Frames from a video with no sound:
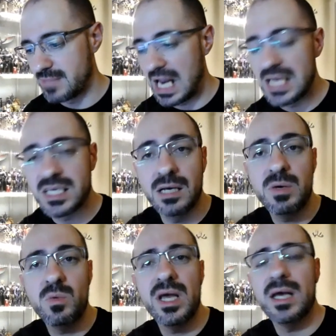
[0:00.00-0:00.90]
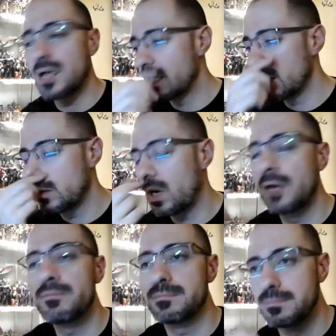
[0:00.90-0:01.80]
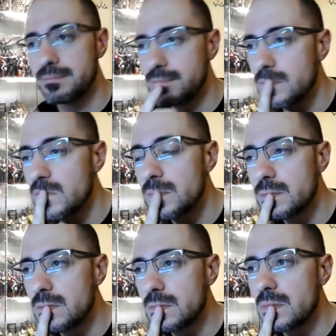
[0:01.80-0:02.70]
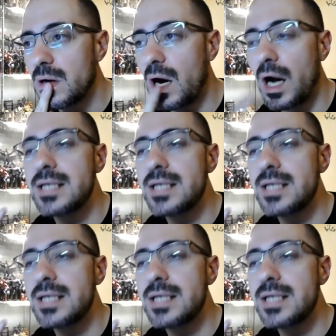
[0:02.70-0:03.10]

It's going to be weird. I don't know. I